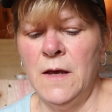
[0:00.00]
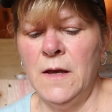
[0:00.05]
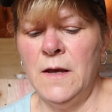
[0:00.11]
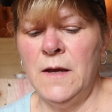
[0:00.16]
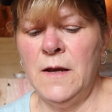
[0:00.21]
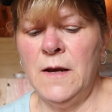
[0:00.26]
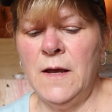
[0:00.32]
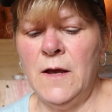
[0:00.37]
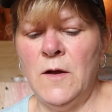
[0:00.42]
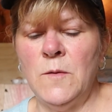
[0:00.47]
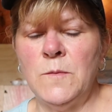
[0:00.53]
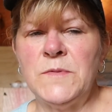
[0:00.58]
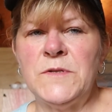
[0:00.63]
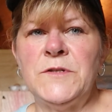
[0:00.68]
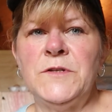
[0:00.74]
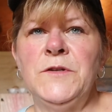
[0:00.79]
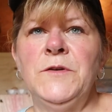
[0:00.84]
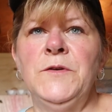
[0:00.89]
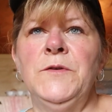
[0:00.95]
It helps
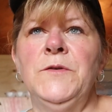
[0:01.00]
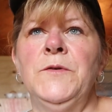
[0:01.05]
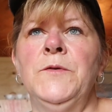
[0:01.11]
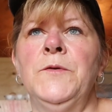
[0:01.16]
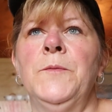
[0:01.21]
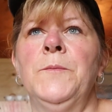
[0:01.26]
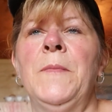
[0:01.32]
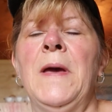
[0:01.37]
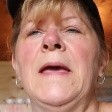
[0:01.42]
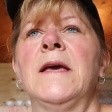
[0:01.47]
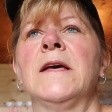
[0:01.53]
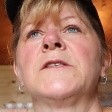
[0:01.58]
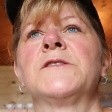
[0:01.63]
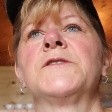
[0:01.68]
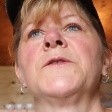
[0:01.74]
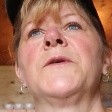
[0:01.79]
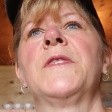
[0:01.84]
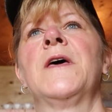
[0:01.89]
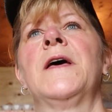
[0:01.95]
to make it
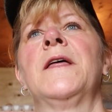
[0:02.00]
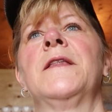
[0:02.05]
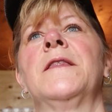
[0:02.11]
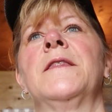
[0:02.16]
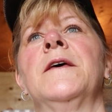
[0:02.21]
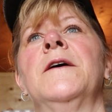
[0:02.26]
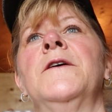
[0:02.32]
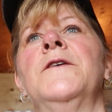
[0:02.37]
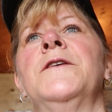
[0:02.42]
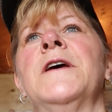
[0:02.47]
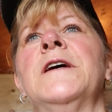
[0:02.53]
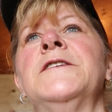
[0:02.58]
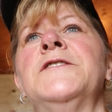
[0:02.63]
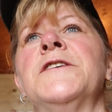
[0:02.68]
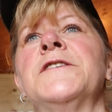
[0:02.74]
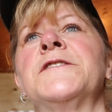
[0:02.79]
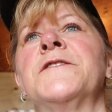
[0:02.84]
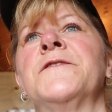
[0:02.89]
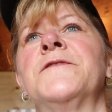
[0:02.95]
so that their
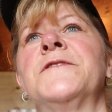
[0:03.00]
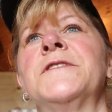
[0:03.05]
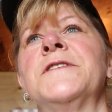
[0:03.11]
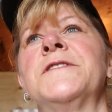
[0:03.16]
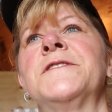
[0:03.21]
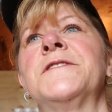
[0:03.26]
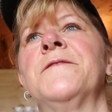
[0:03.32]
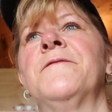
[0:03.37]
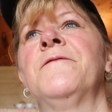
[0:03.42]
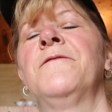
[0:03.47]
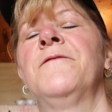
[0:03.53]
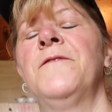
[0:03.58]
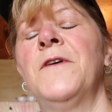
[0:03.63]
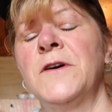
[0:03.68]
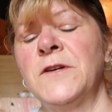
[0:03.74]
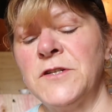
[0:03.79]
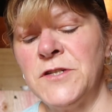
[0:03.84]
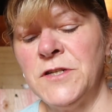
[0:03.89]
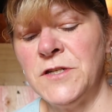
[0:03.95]
digestive system
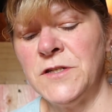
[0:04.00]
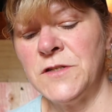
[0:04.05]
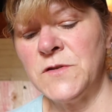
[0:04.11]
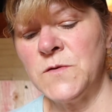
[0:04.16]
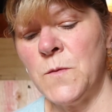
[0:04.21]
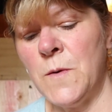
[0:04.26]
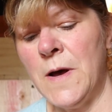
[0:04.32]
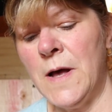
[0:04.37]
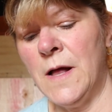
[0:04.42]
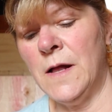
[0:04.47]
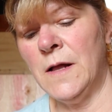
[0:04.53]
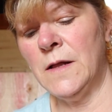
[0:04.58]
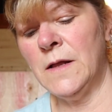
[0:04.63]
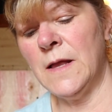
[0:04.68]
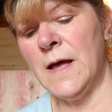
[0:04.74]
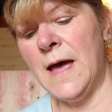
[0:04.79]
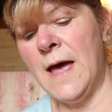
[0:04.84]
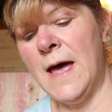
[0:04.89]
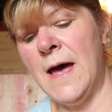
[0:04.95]
functions
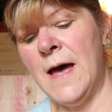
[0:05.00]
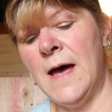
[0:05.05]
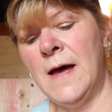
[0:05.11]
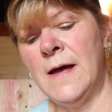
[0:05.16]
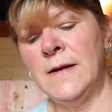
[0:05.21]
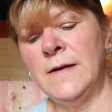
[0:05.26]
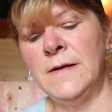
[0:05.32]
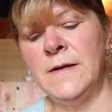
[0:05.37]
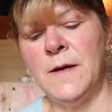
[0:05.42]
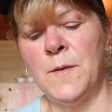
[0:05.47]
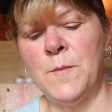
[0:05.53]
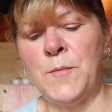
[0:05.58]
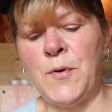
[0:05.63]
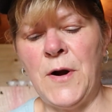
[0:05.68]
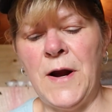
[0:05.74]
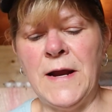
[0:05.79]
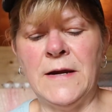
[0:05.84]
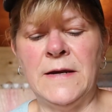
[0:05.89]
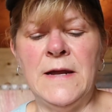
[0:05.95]
well and
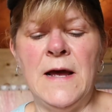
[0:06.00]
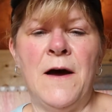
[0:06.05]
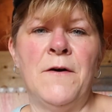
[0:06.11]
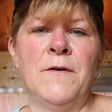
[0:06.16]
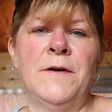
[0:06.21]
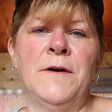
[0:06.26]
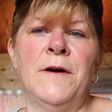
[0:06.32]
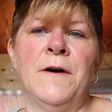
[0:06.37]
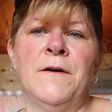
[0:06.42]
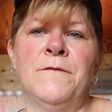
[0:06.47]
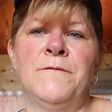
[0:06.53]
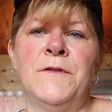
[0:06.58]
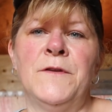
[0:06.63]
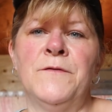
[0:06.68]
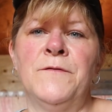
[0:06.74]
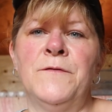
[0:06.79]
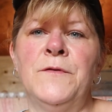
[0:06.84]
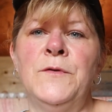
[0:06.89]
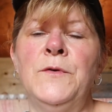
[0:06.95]
breakdown of the
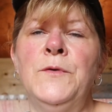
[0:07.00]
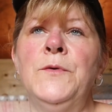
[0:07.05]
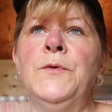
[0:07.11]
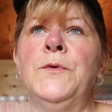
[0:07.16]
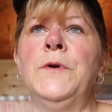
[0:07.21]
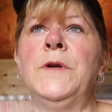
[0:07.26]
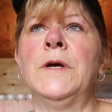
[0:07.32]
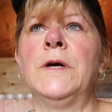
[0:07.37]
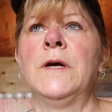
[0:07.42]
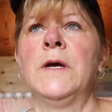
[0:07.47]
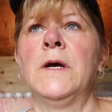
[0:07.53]
food